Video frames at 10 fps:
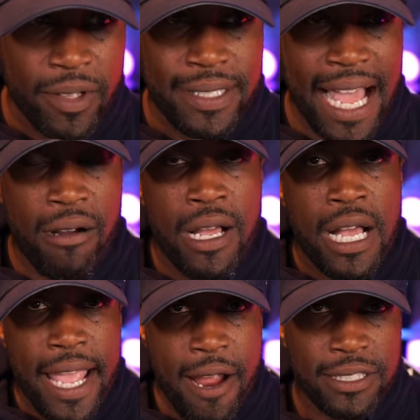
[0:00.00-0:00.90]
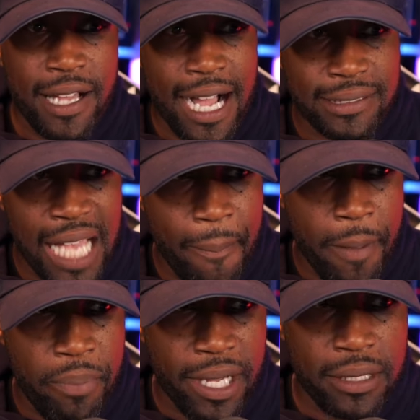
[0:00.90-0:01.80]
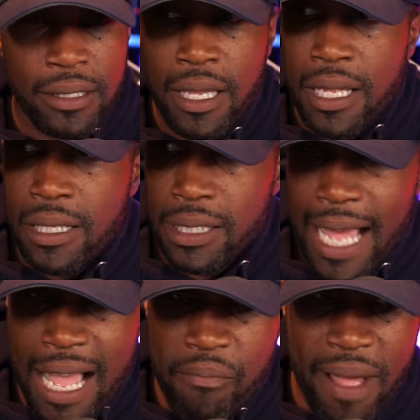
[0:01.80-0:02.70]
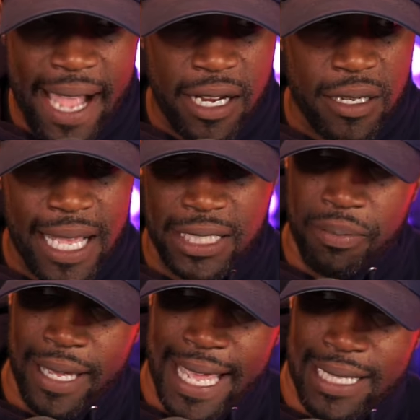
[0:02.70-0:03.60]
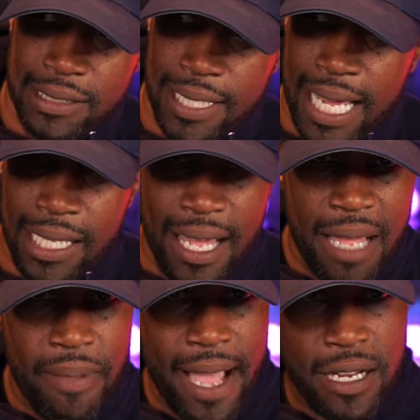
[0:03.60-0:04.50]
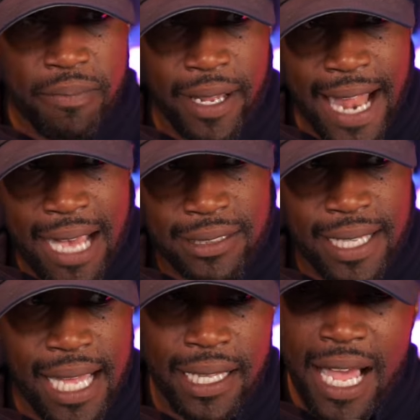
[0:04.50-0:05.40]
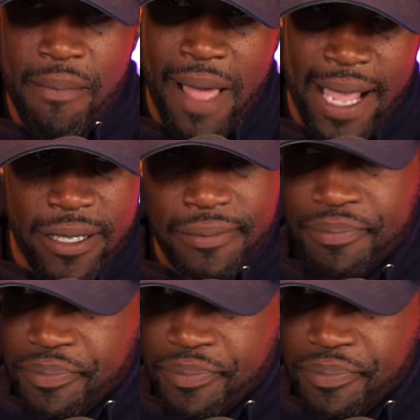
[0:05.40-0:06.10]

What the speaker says: Now, here's the hot topic button, linebacker. Has he played inside linebacker, playing outside linebacker?